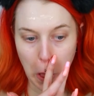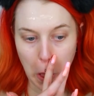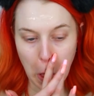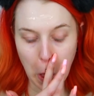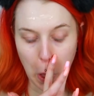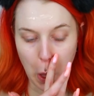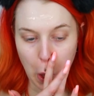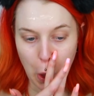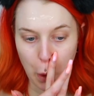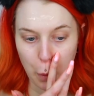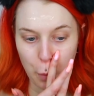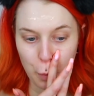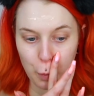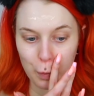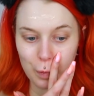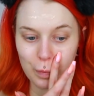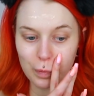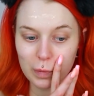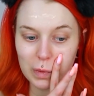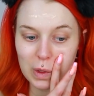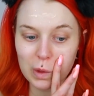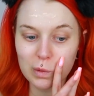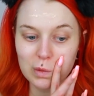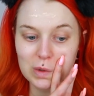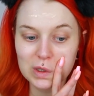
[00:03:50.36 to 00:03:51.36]
And
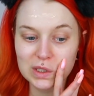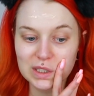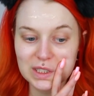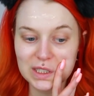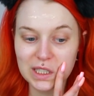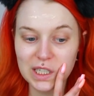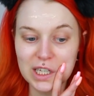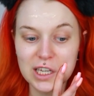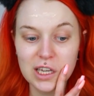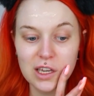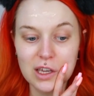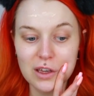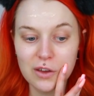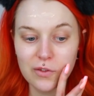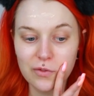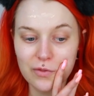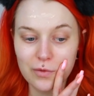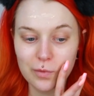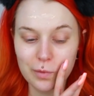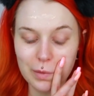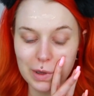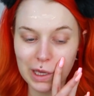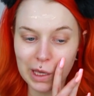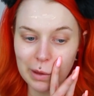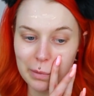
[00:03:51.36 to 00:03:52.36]
we'll see if
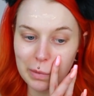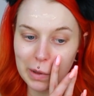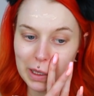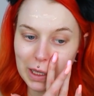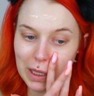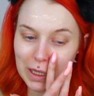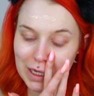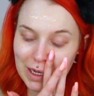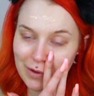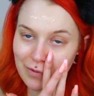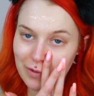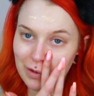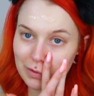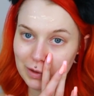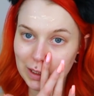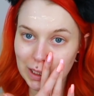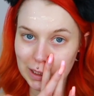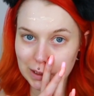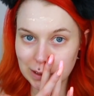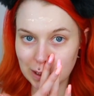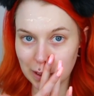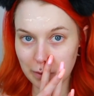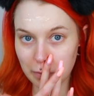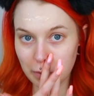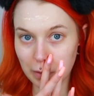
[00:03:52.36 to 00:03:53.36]
maybe the
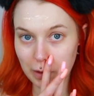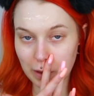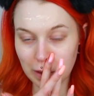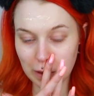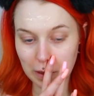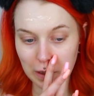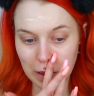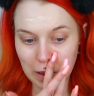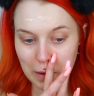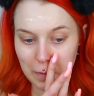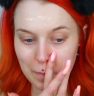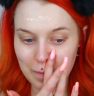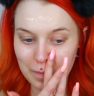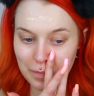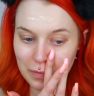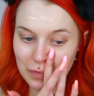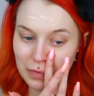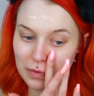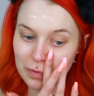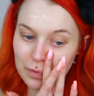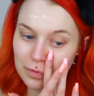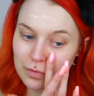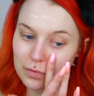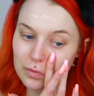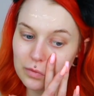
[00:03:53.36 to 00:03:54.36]
foundation will
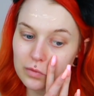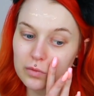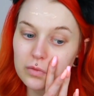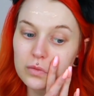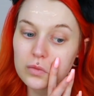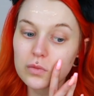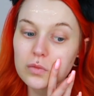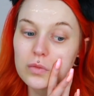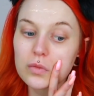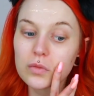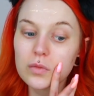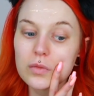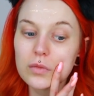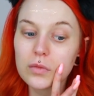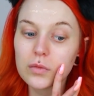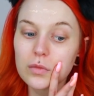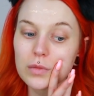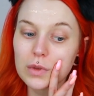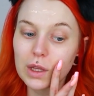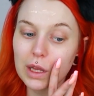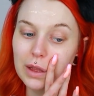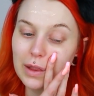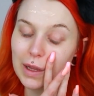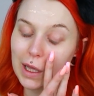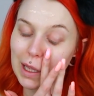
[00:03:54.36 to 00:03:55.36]

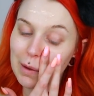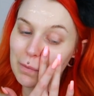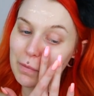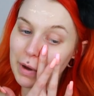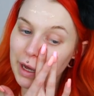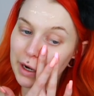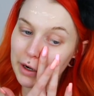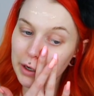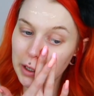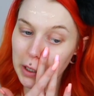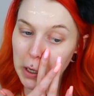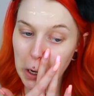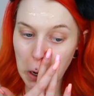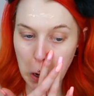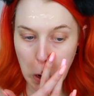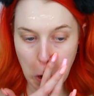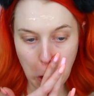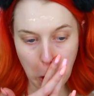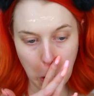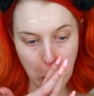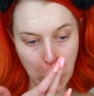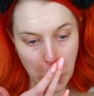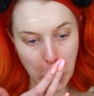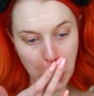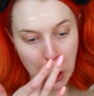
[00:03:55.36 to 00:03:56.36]
lay better.
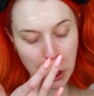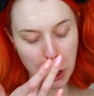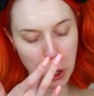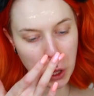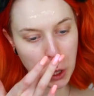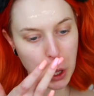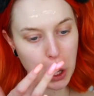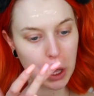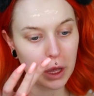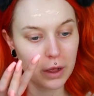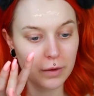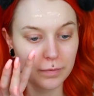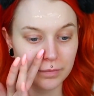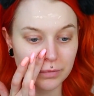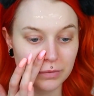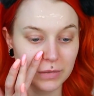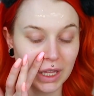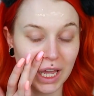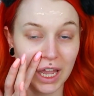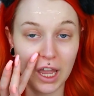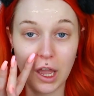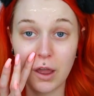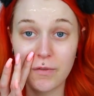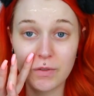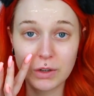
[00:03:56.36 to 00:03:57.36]

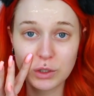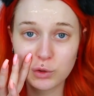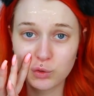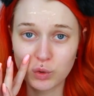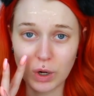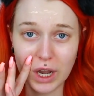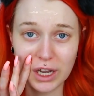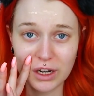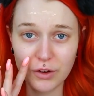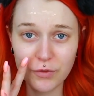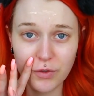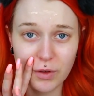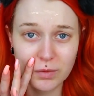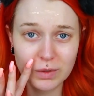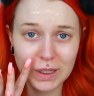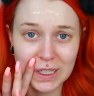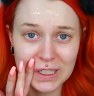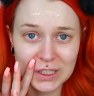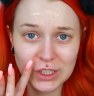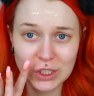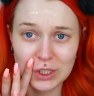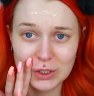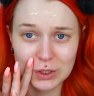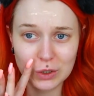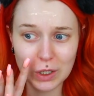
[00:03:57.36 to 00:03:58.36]
I haven't tried a
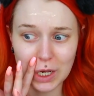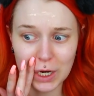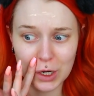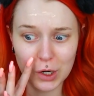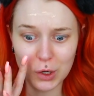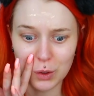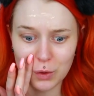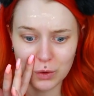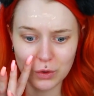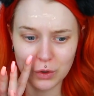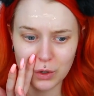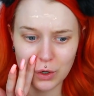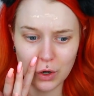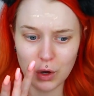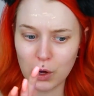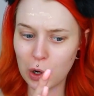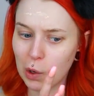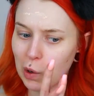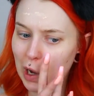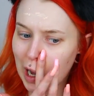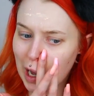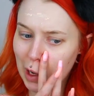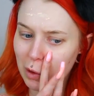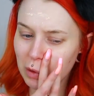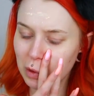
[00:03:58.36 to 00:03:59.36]
foundation, so I don't
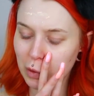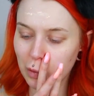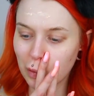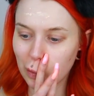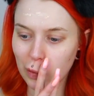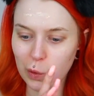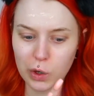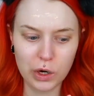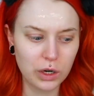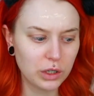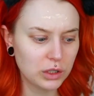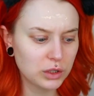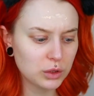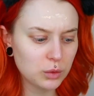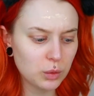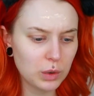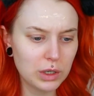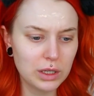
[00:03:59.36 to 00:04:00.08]
know how it works